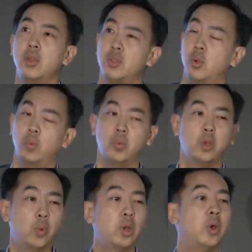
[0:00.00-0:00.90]
So
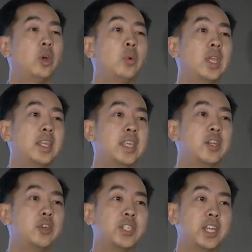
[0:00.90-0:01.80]
what are we at the
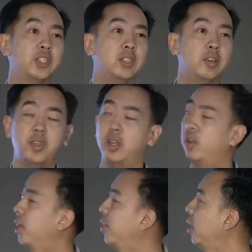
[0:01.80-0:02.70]
intersection of here?
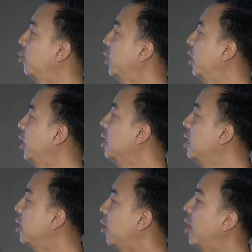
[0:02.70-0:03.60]
And I think really
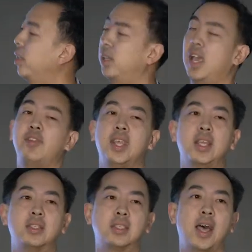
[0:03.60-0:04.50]
on the
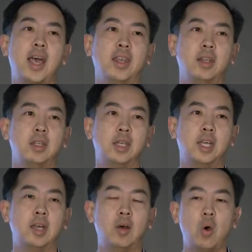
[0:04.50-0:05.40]
left-hand side,
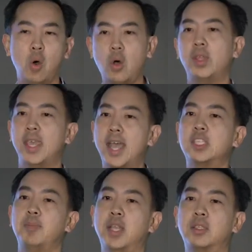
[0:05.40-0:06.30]
all the
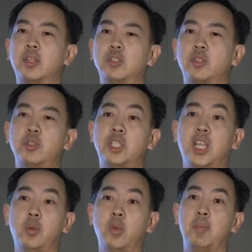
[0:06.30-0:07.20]
aspects that are
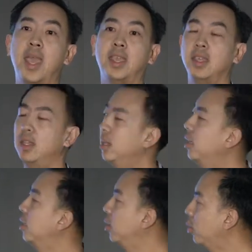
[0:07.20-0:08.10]
associated with banking,
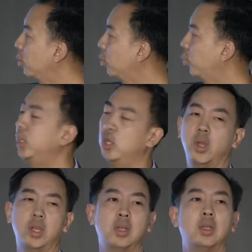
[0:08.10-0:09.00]
we
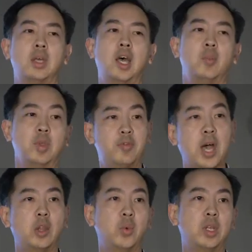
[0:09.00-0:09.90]
do it. We
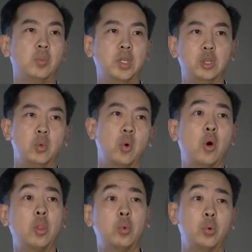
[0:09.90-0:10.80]
follow it. We do
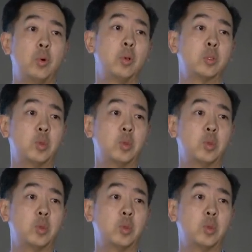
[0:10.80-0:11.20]
all the rules.